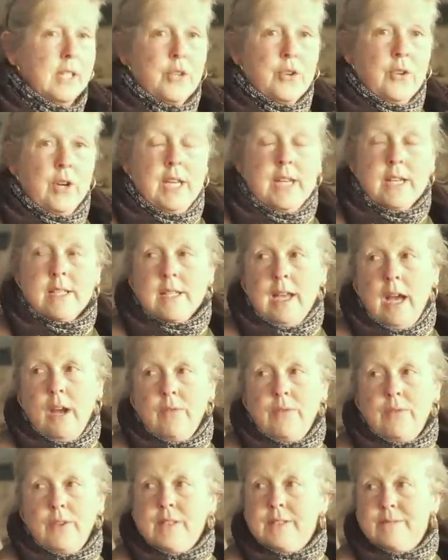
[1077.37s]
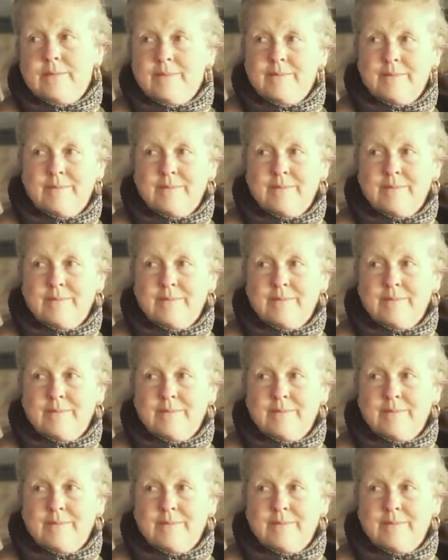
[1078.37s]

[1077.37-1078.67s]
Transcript: Treat yourself and...